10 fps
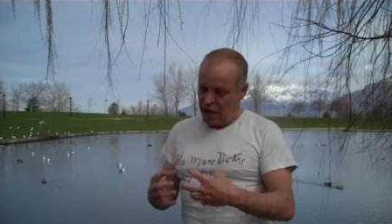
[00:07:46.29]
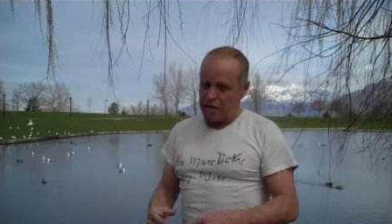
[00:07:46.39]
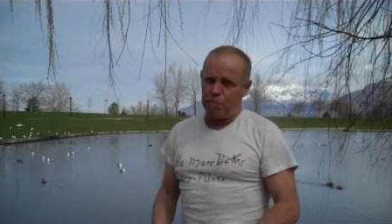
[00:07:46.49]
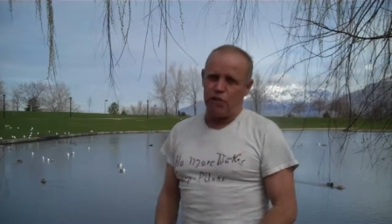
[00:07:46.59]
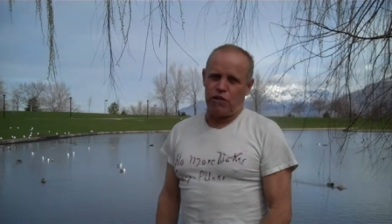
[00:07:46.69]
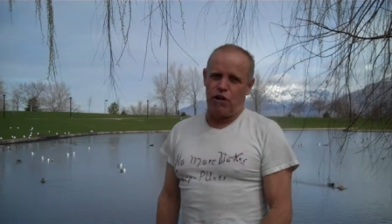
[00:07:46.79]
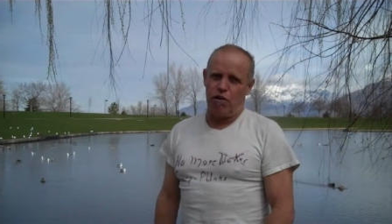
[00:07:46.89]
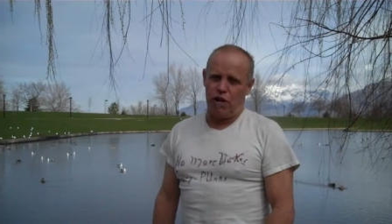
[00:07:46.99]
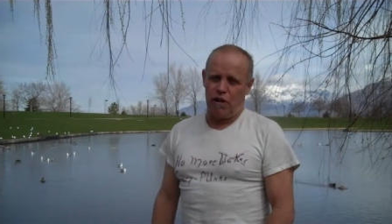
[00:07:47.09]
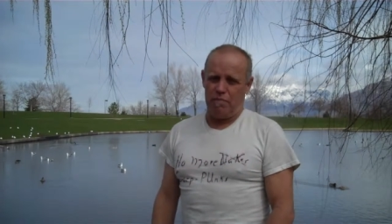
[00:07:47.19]
It's
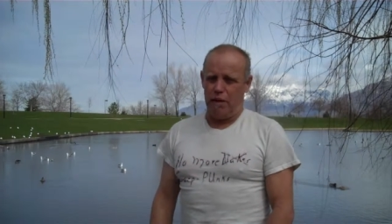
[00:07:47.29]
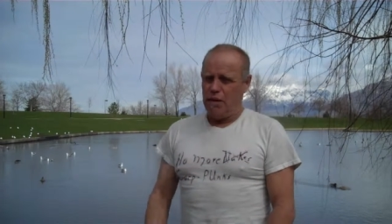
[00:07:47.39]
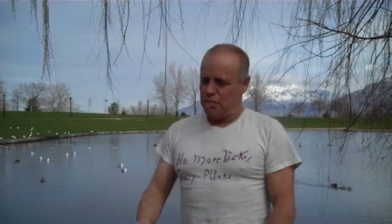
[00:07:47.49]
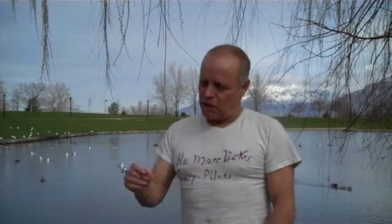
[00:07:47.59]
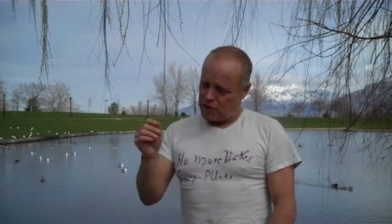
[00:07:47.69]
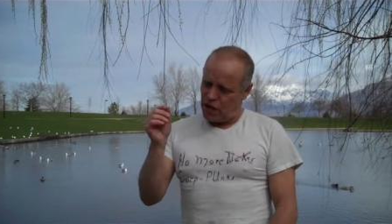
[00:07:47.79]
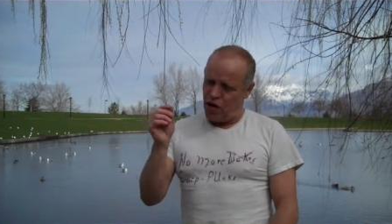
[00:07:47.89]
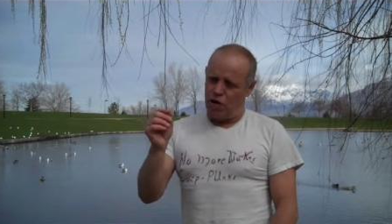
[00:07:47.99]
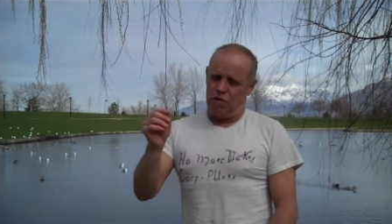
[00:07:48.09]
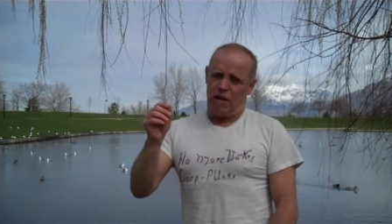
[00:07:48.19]
plutonium.
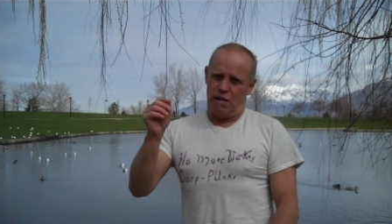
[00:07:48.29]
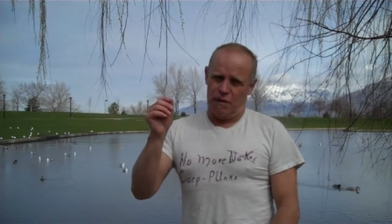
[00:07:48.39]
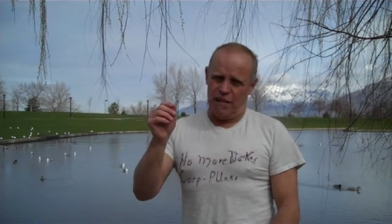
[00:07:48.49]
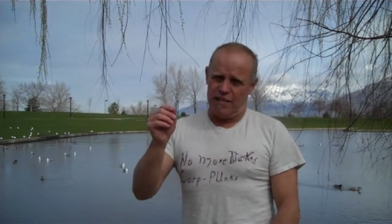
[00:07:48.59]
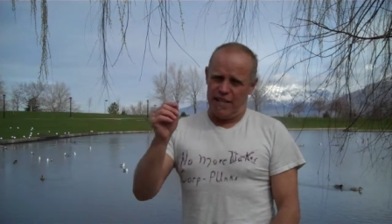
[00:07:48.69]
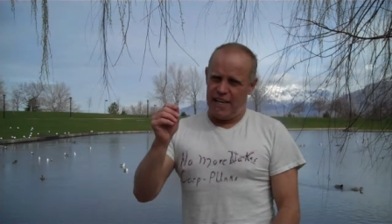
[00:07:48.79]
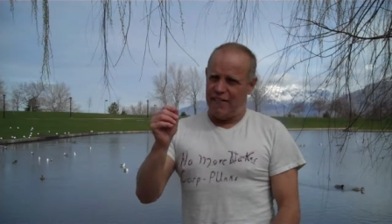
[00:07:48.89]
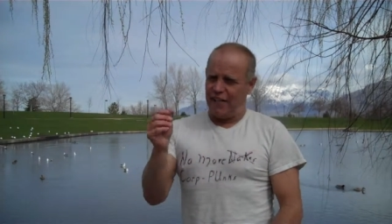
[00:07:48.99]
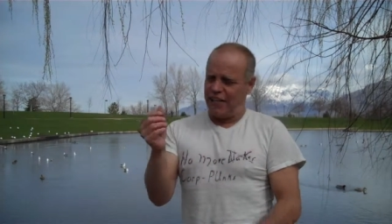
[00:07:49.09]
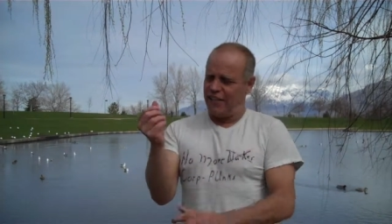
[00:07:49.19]
Plutonium is the
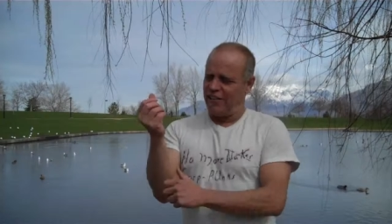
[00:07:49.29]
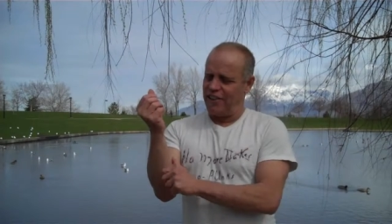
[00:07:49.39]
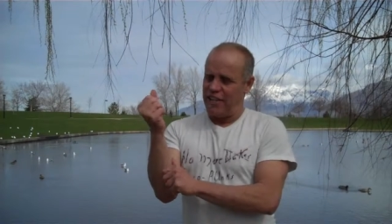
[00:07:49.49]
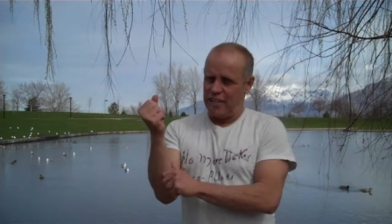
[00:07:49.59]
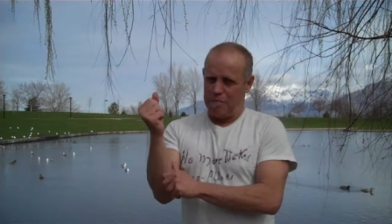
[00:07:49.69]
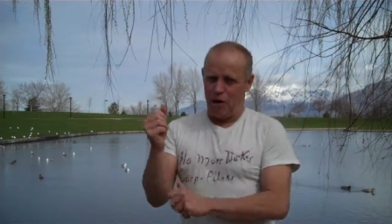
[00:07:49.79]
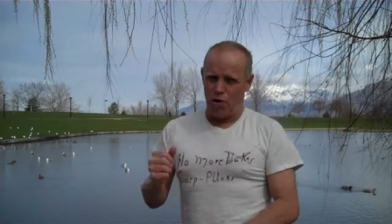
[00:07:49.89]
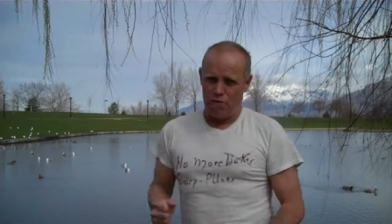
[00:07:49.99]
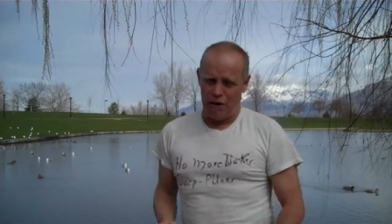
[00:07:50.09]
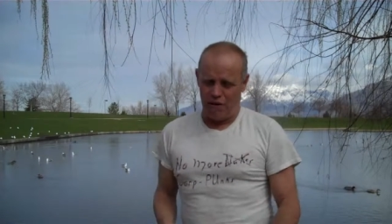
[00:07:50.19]
evil killer in the
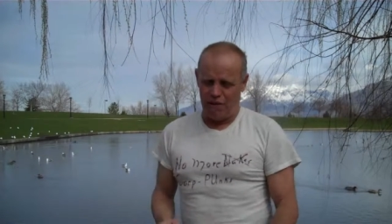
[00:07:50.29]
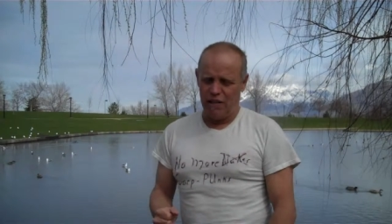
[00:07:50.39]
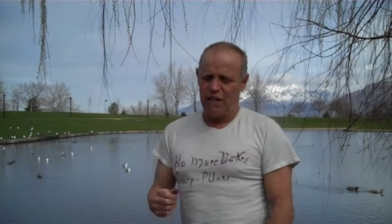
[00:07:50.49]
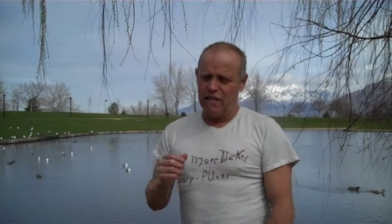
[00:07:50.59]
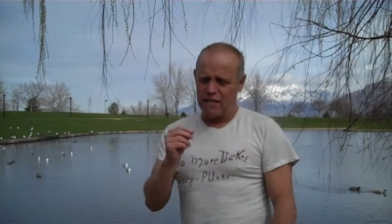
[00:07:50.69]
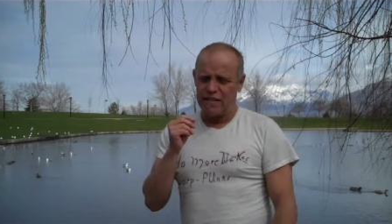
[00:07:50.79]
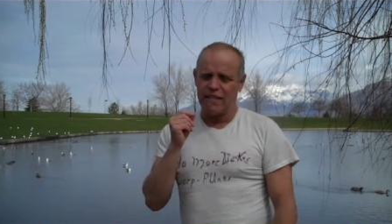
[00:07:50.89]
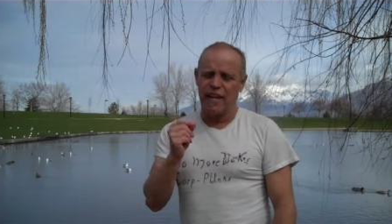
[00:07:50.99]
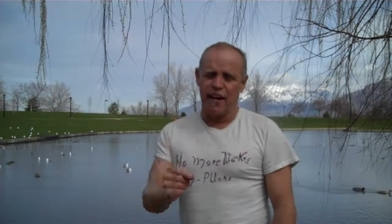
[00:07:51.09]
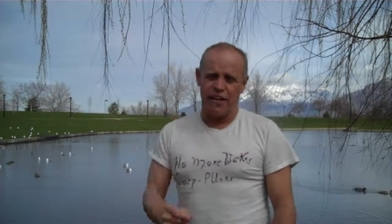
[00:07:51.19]
bone marrow.
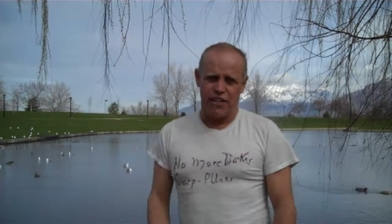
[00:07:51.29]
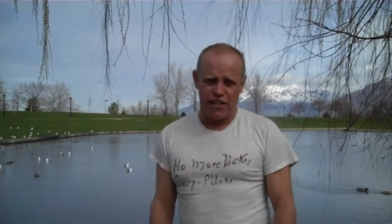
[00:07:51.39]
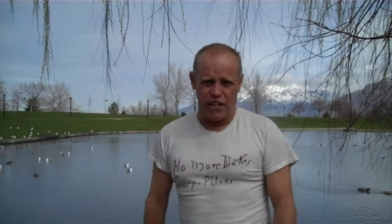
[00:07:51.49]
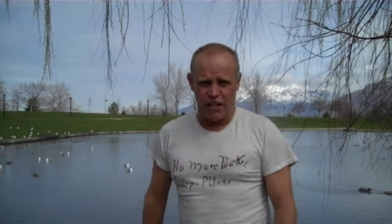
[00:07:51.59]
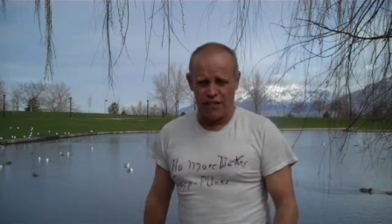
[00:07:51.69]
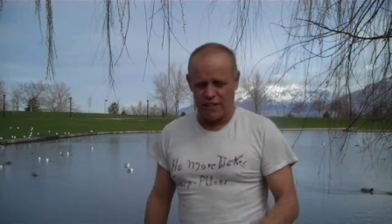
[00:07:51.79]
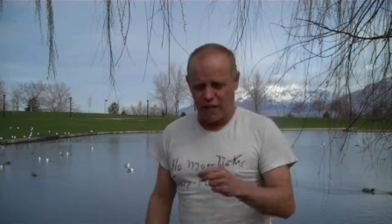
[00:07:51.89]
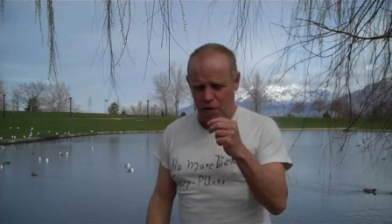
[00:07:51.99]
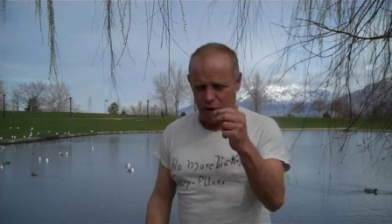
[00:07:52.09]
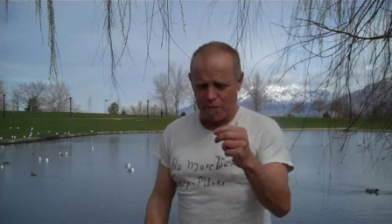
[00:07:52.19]
Scary shit.
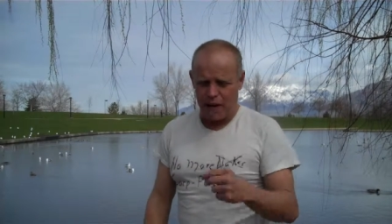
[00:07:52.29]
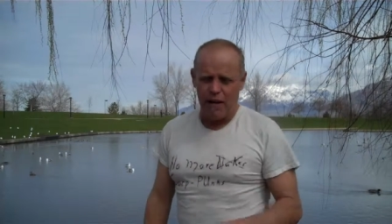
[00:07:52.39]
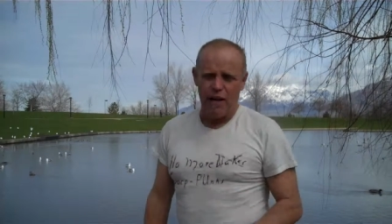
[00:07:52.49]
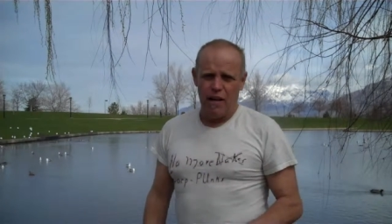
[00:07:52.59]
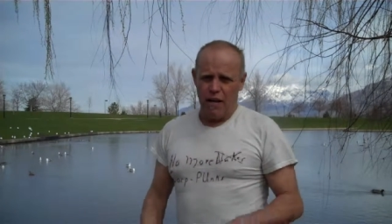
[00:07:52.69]
Stay with me.